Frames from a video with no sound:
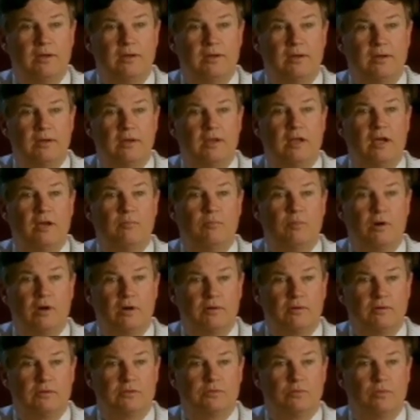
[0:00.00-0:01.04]
and
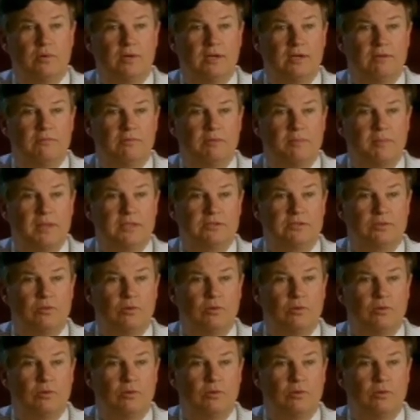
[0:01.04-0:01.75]
Linebarger was one of them. They